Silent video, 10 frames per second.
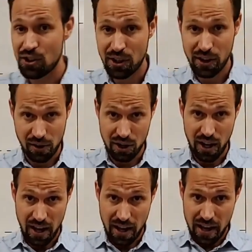church
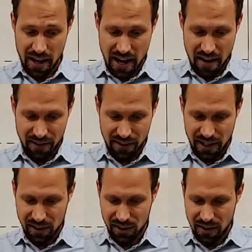in
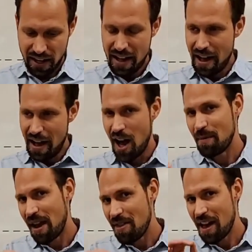Ephesus.
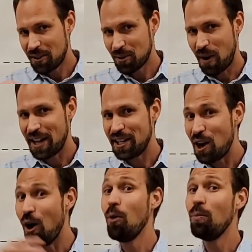And that's why he
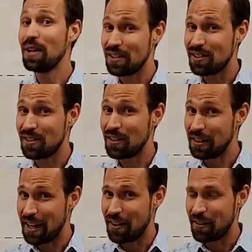opens the
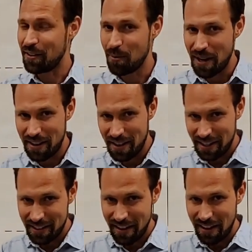letter the way that
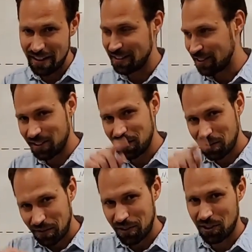he does. Let's look at the
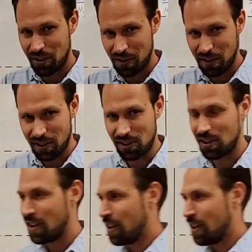first verse